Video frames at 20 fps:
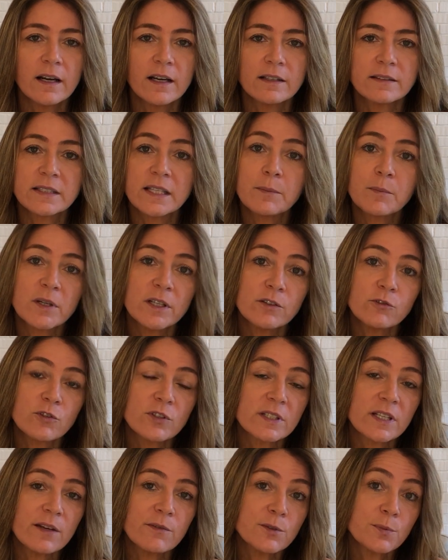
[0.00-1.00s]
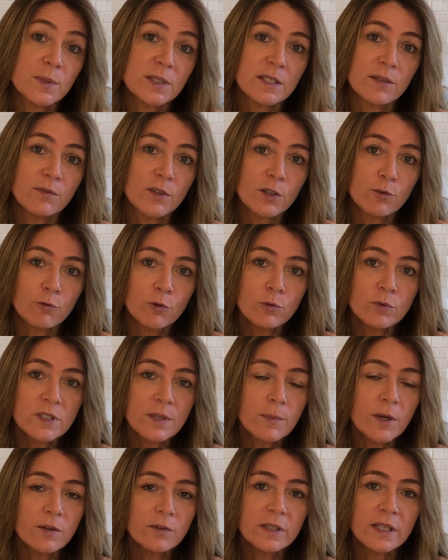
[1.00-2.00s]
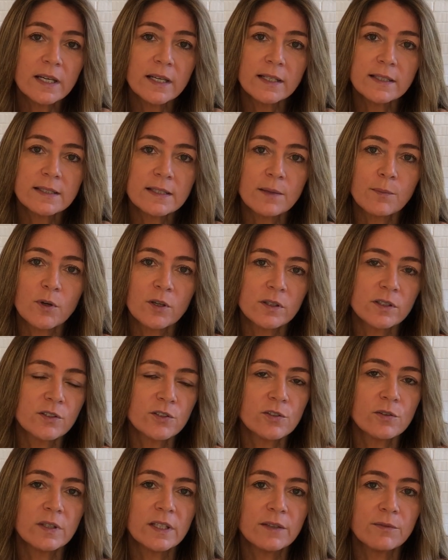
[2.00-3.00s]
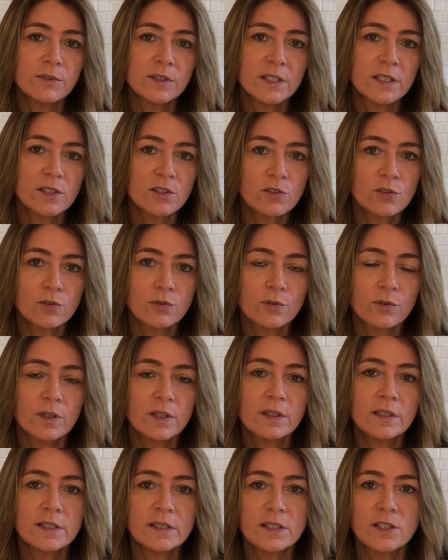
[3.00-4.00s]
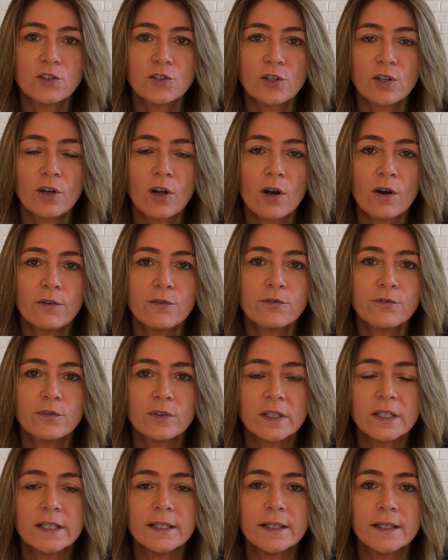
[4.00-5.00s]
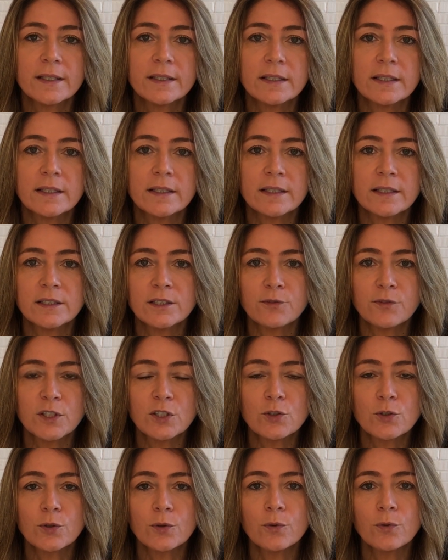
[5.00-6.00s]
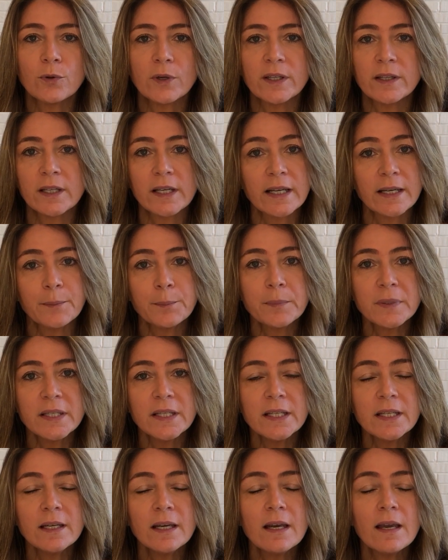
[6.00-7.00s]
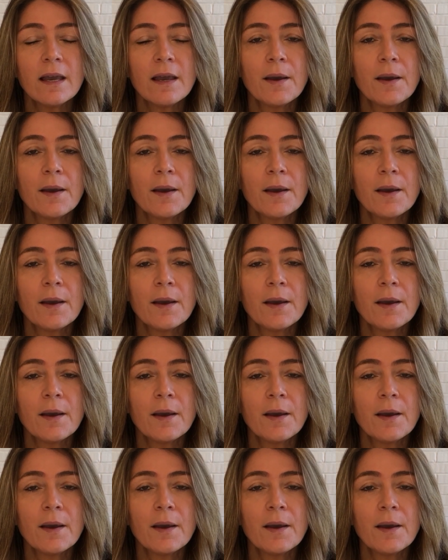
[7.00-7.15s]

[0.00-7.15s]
Some countries have specific rules about that, some others leave this to the decision of the individual and the company.